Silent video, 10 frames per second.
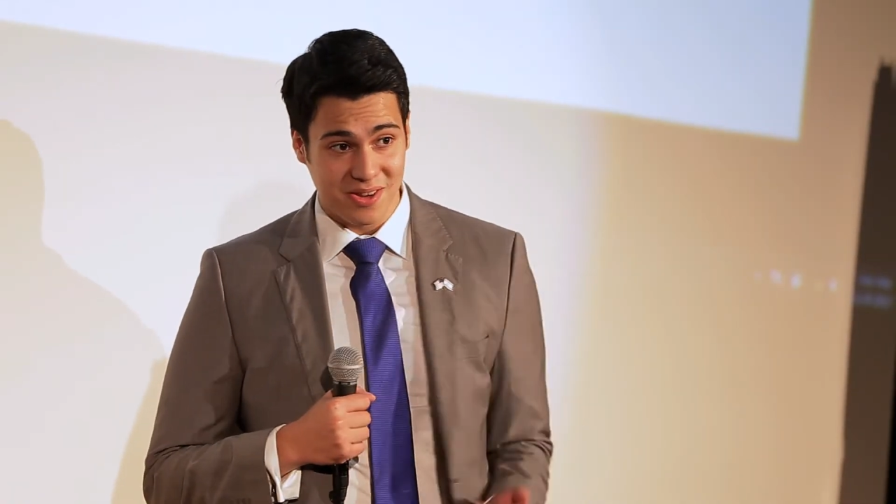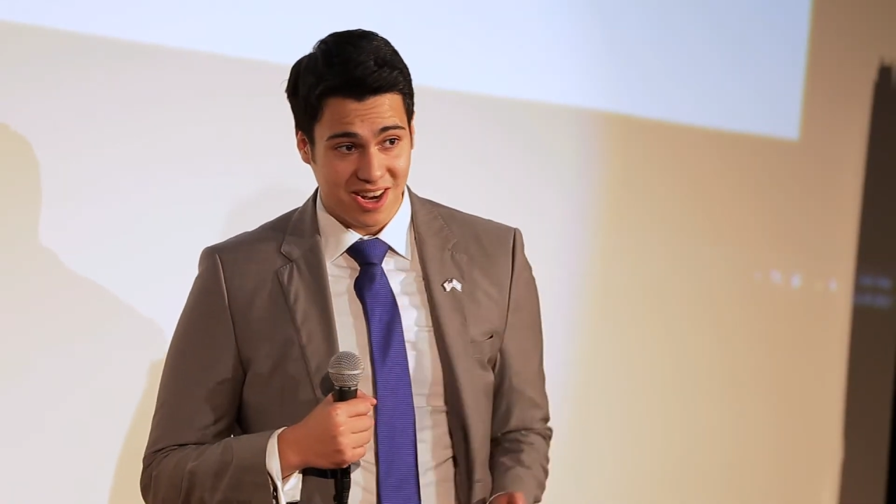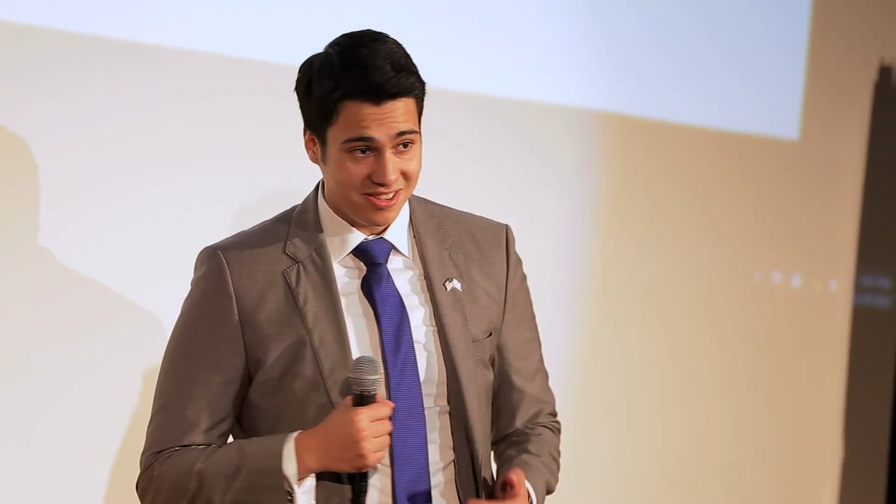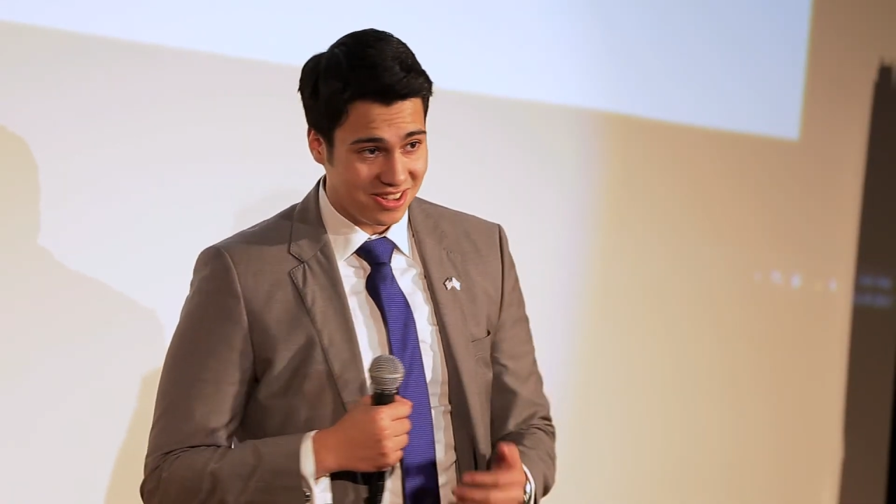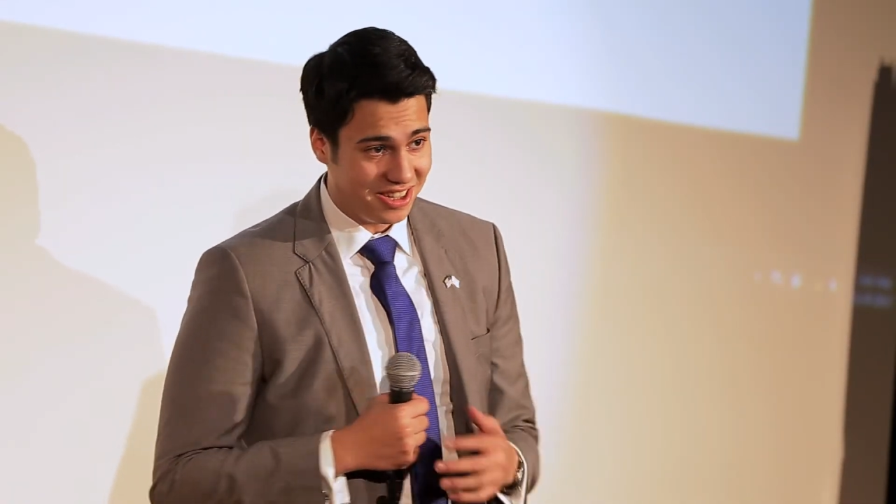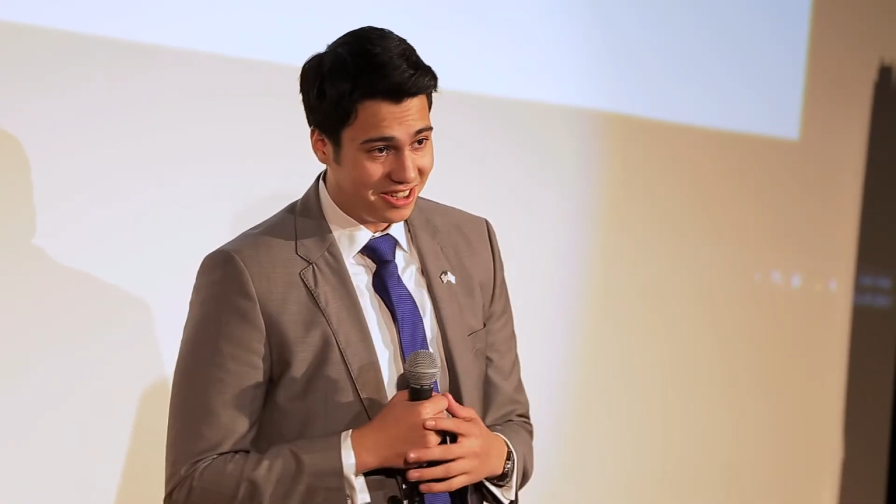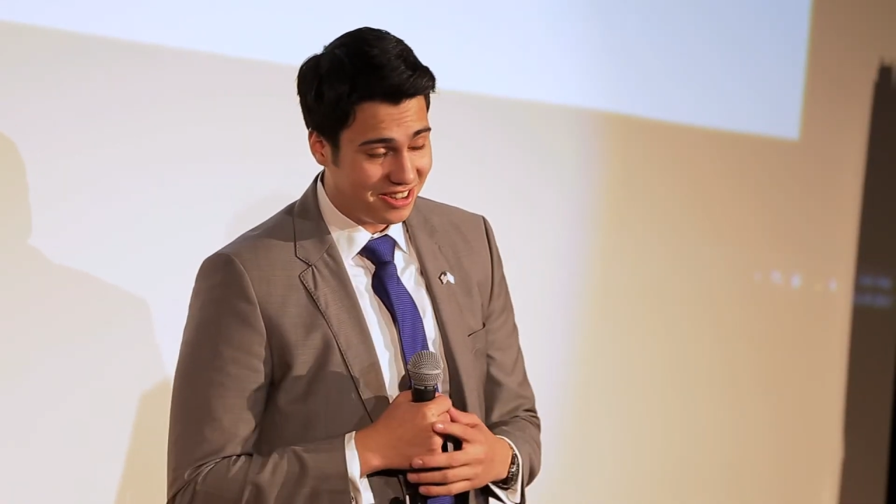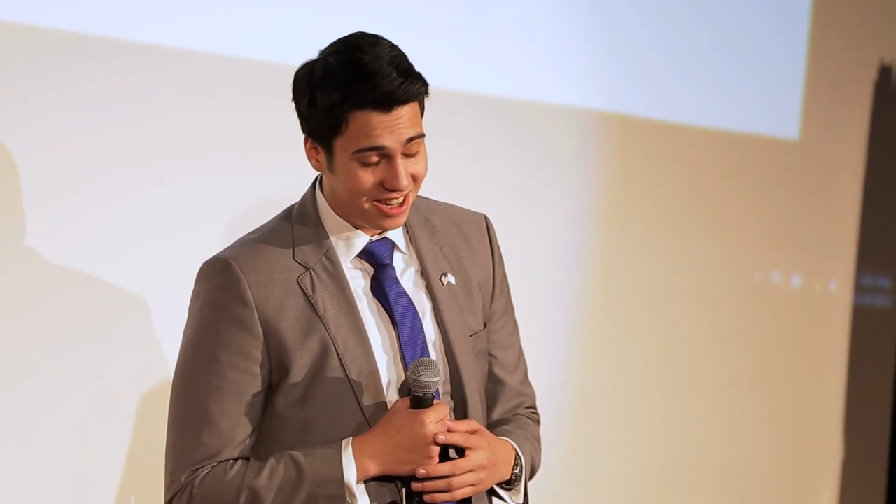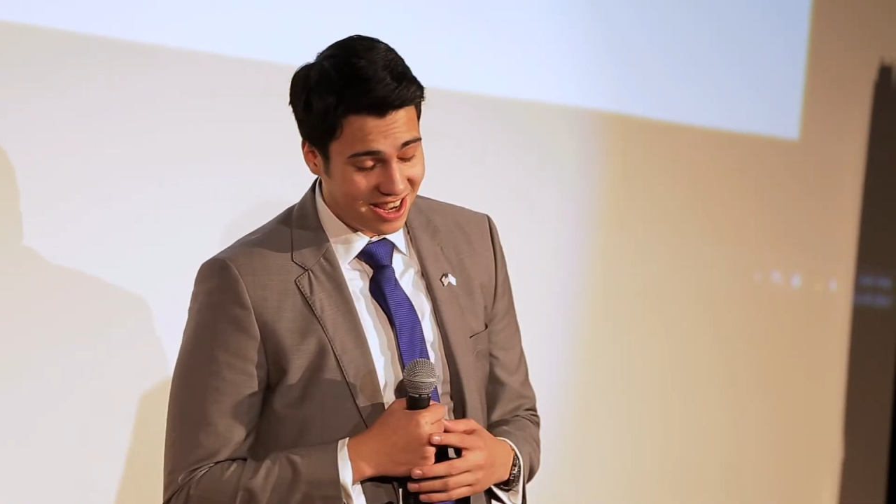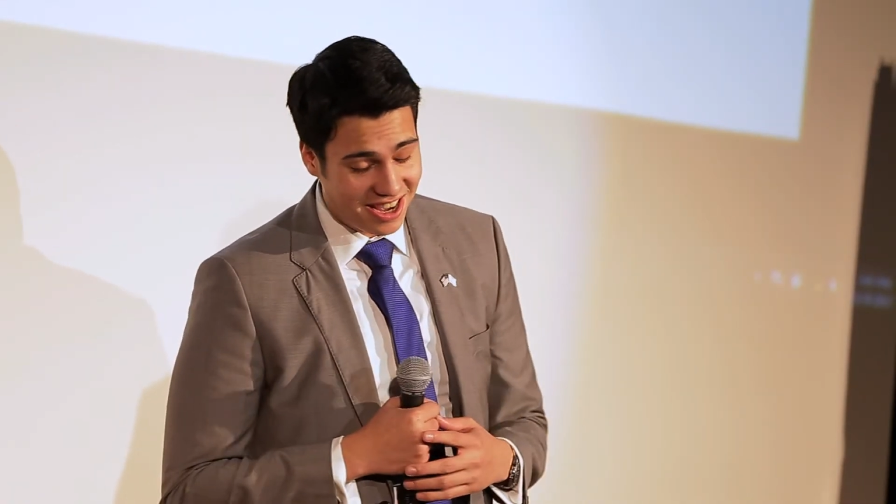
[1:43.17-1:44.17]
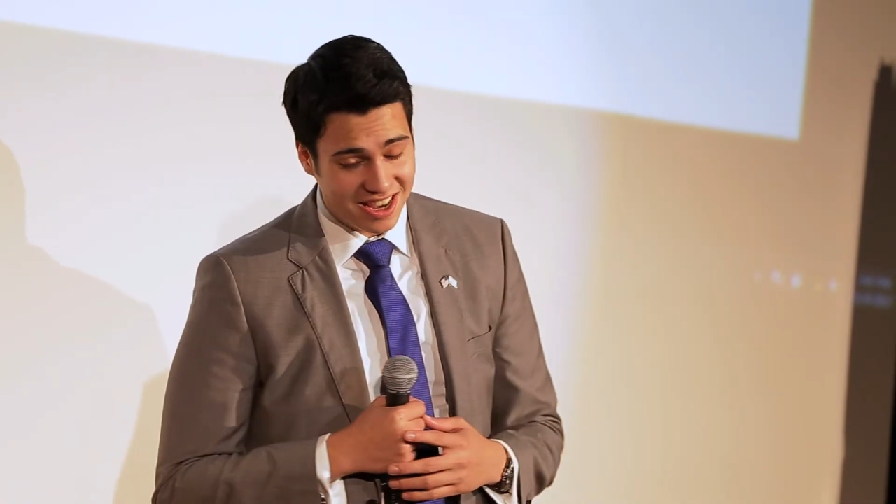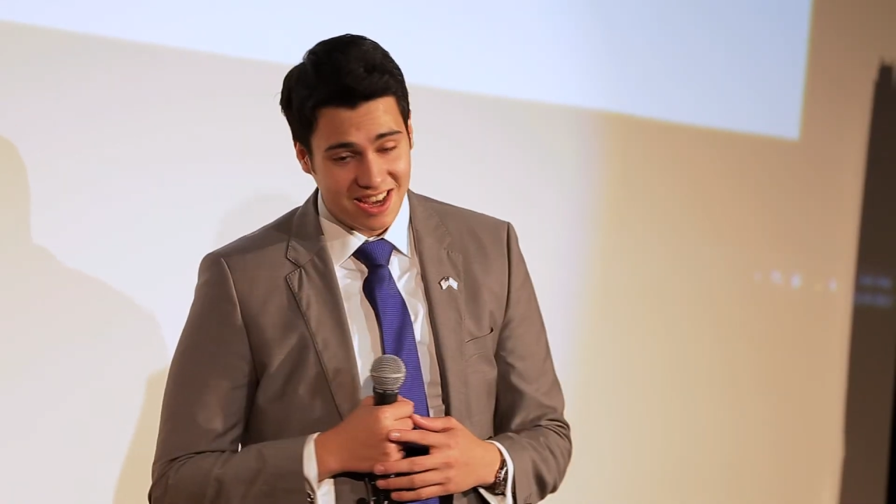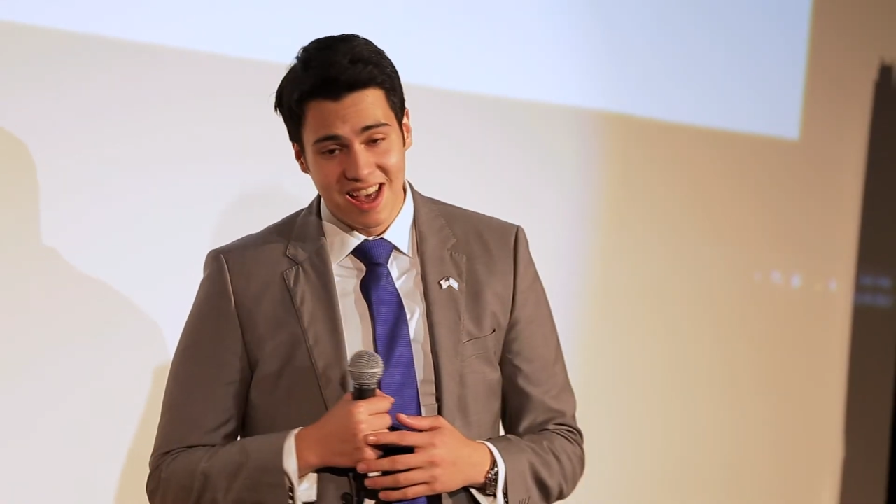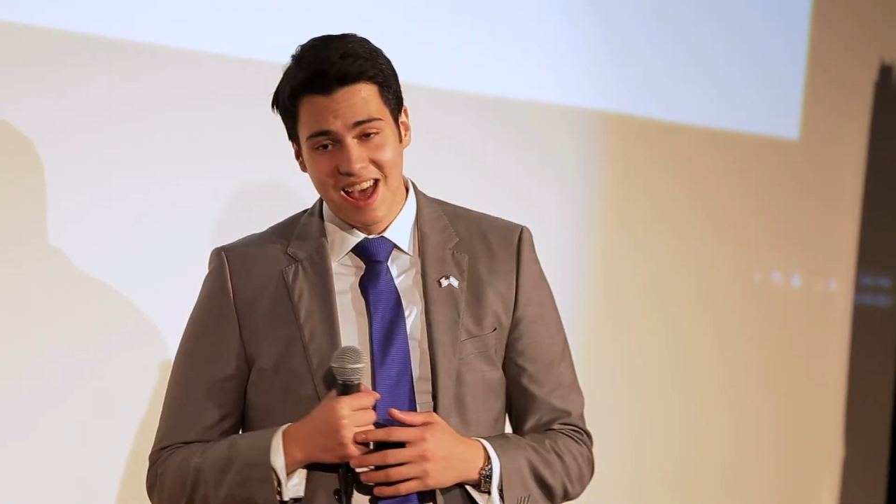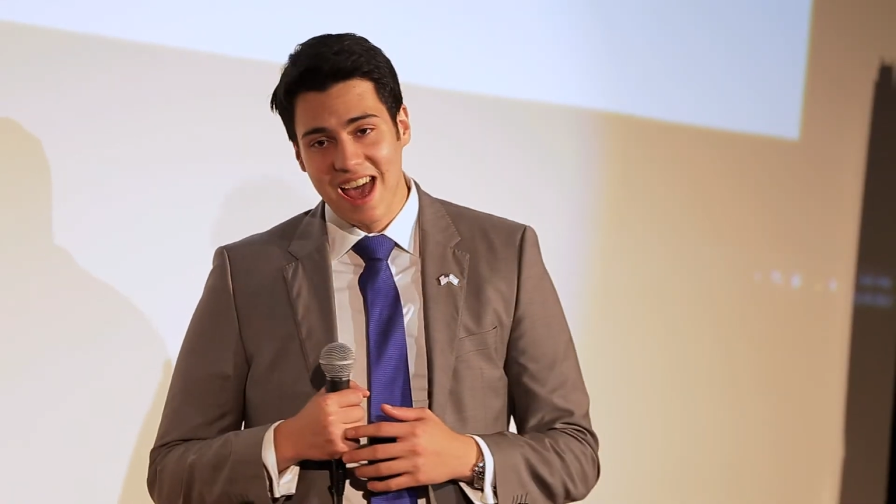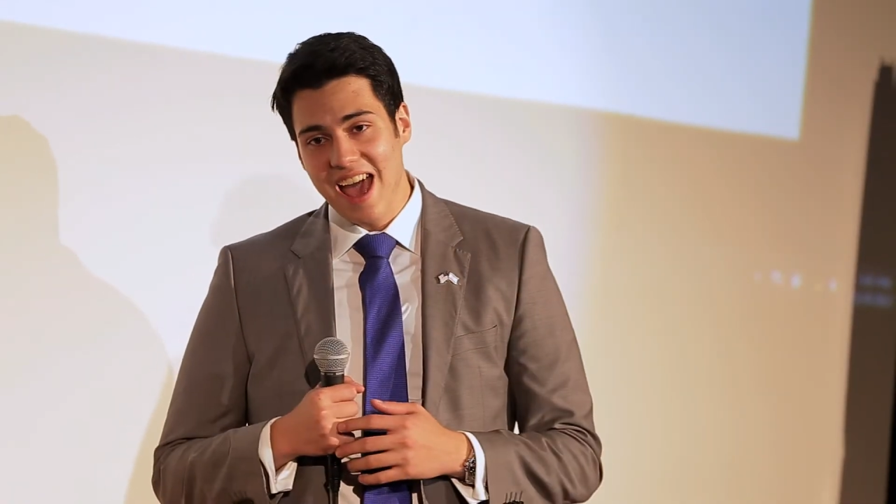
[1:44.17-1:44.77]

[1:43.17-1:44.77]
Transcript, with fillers: of you guys are here today.